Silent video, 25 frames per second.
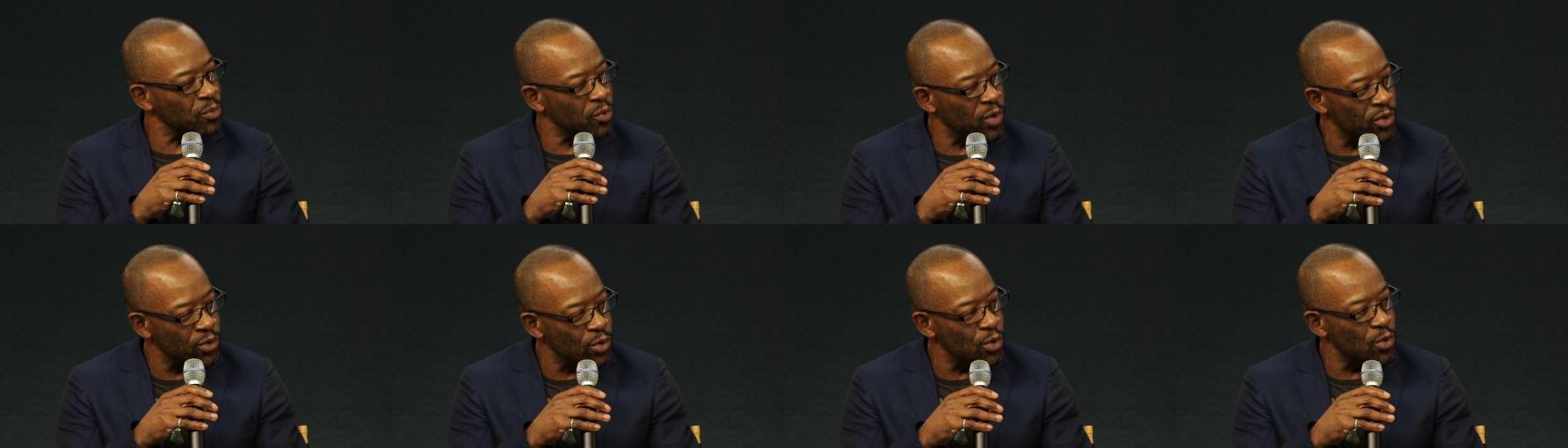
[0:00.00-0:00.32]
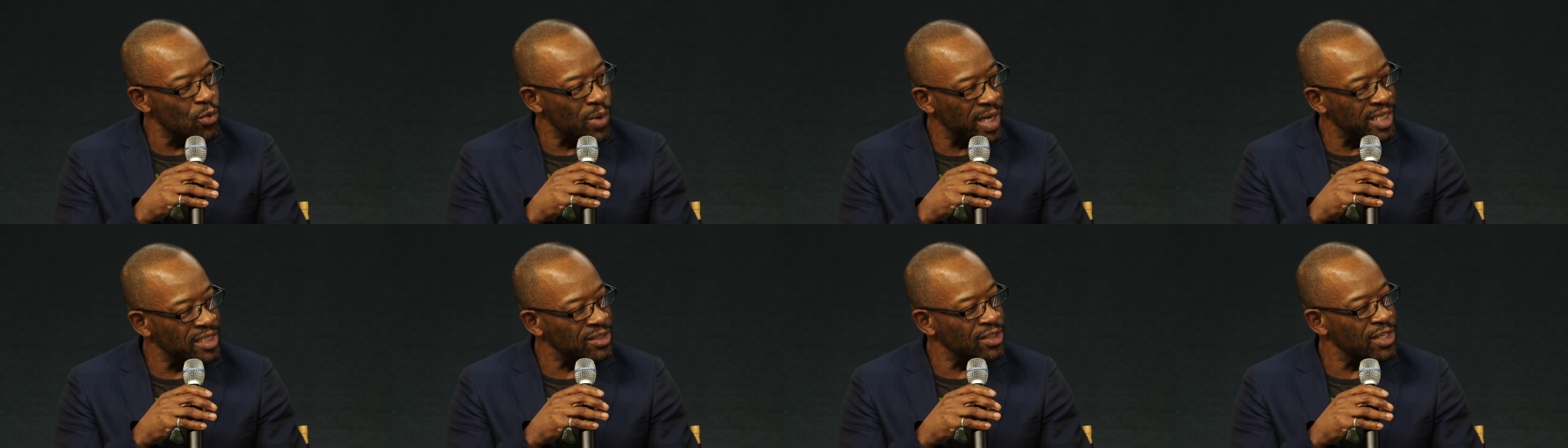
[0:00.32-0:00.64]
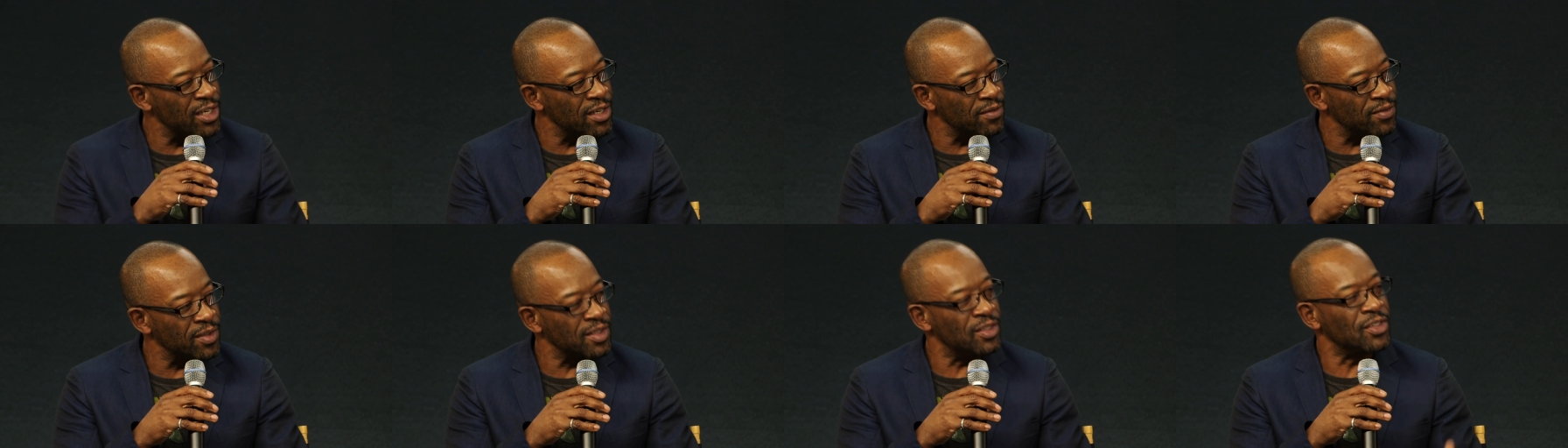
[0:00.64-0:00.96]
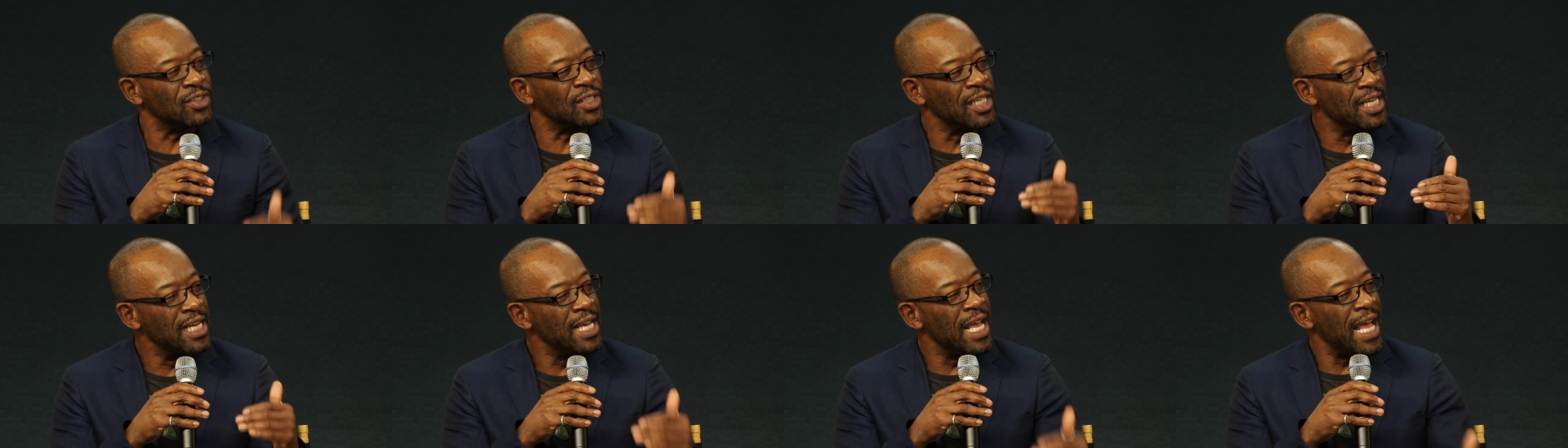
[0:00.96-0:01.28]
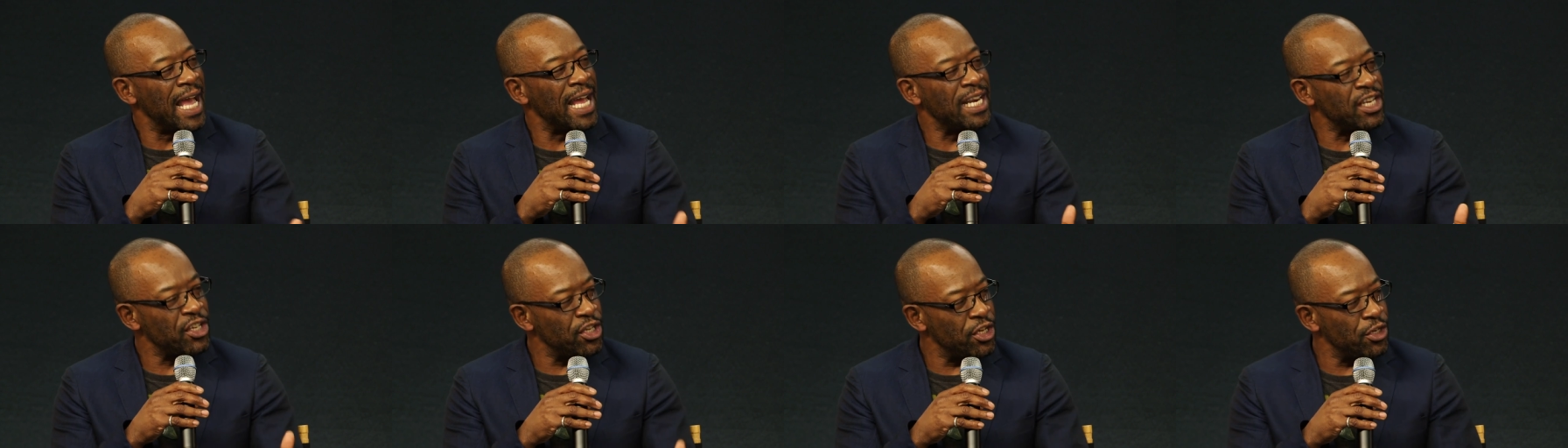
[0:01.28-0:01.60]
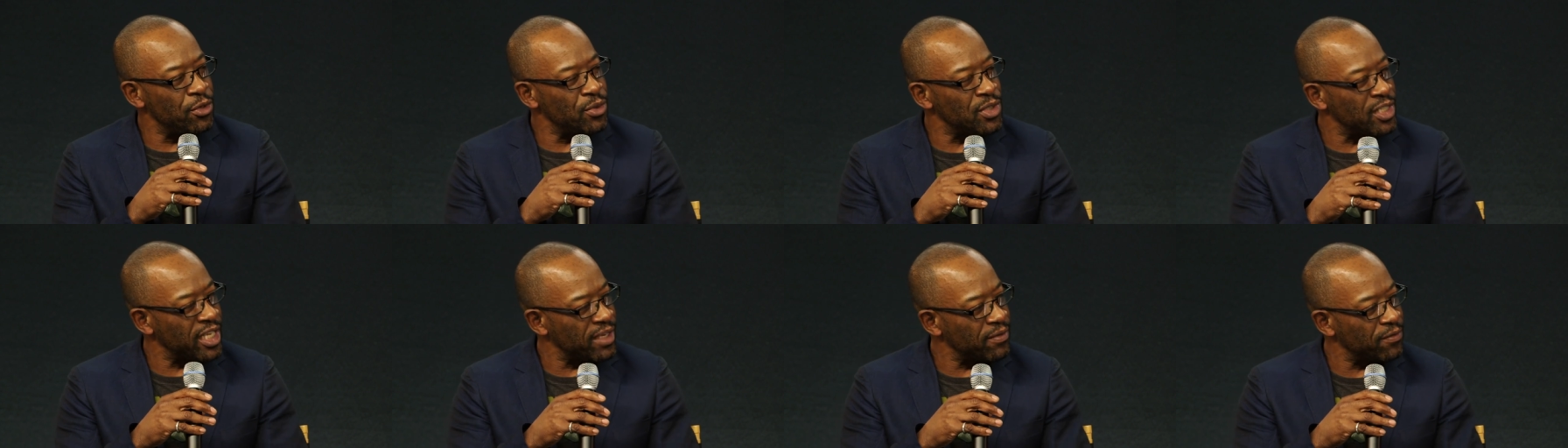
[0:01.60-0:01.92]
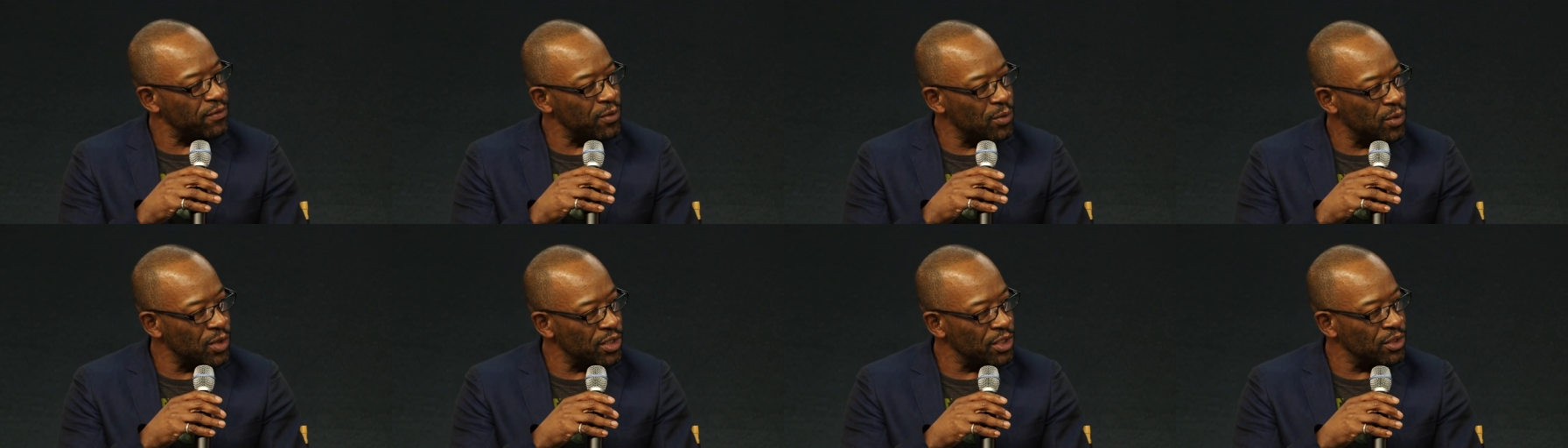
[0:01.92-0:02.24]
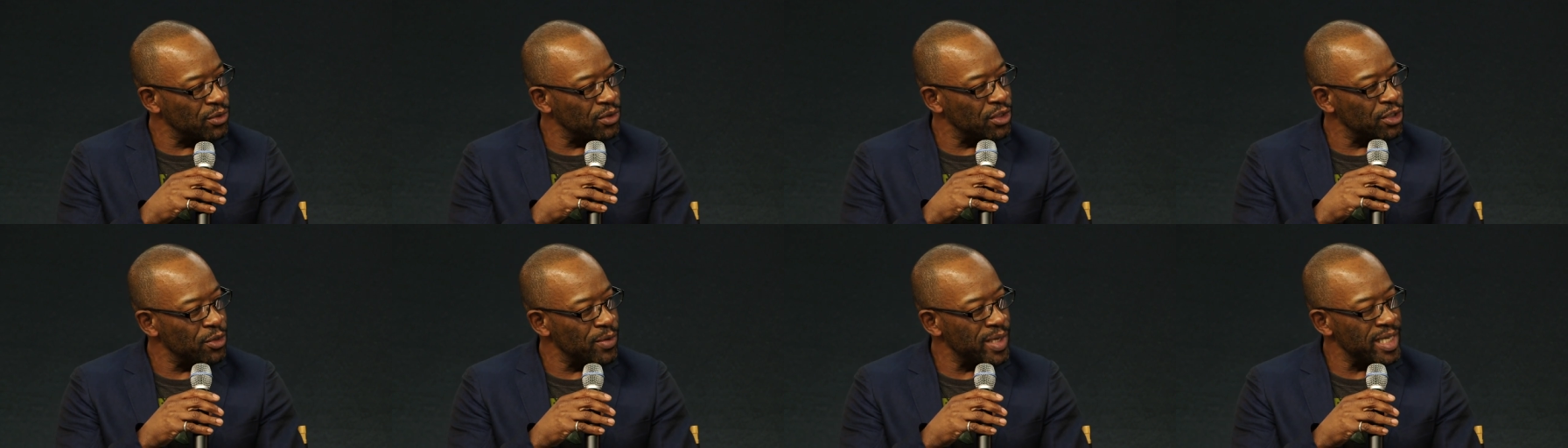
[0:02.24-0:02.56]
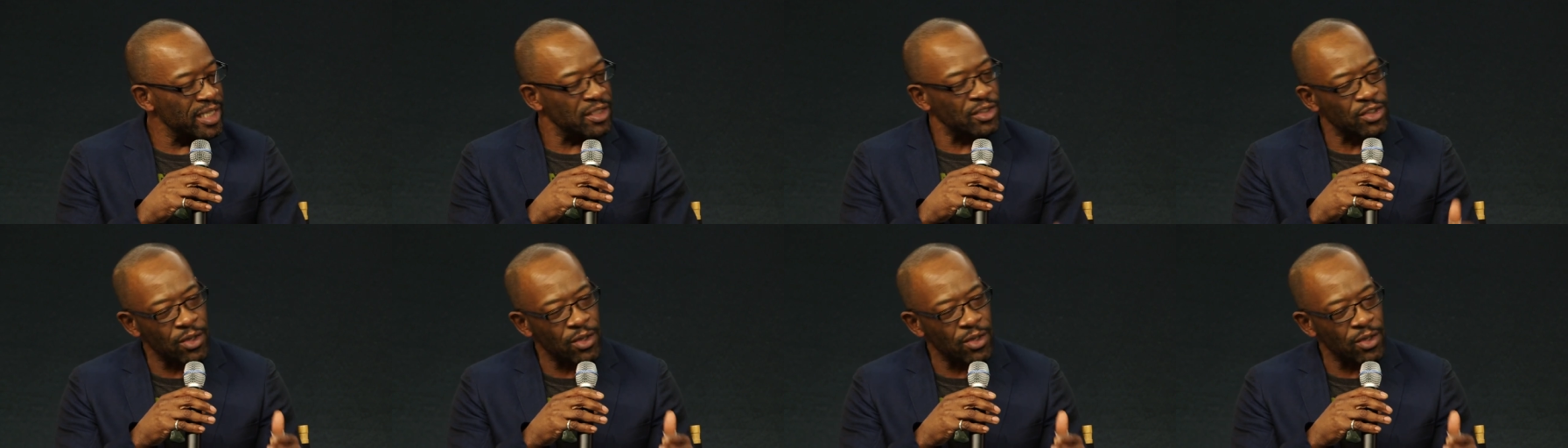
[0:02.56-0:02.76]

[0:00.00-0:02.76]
We're always nervous, and use it for what you're doing."